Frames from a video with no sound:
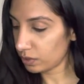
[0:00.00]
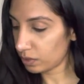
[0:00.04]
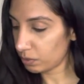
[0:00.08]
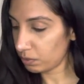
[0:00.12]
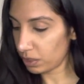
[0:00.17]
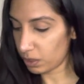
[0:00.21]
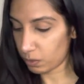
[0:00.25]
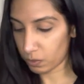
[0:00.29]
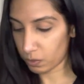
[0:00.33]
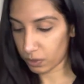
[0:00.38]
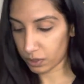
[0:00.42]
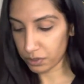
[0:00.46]
How
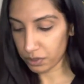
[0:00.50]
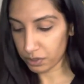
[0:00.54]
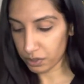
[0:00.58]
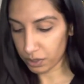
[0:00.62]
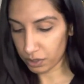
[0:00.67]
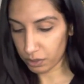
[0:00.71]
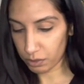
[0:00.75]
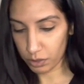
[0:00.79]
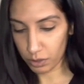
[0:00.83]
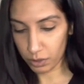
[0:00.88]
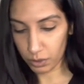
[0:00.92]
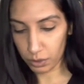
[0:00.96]
many Wands
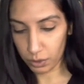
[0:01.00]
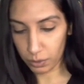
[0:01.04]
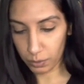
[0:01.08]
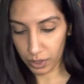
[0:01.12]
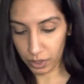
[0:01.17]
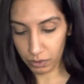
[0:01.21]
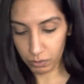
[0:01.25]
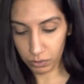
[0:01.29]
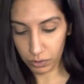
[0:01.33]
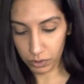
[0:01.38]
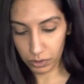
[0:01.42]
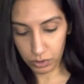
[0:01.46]
energy do you
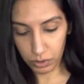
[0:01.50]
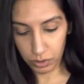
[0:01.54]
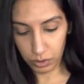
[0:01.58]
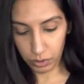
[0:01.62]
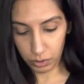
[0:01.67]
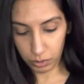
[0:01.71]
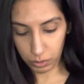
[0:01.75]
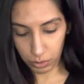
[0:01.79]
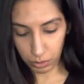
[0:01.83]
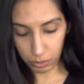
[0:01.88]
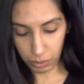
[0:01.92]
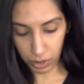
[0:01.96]
have? One,
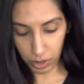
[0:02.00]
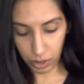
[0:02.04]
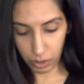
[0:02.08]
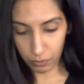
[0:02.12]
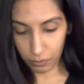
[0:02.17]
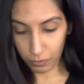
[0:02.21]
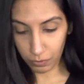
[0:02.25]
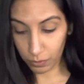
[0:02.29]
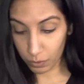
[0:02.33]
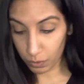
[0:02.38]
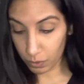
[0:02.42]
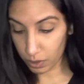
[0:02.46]
two, three,
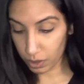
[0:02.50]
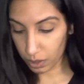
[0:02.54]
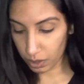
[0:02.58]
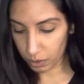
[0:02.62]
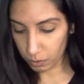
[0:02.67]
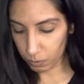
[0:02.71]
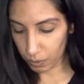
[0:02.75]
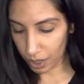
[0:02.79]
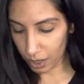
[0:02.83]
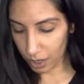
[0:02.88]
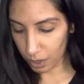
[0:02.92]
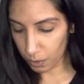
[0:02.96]
four.
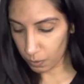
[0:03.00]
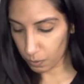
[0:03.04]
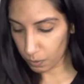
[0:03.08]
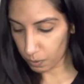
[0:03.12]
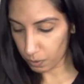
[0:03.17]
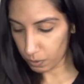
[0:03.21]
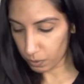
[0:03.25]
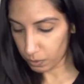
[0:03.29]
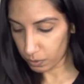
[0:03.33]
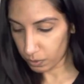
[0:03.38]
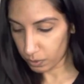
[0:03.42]
Wow.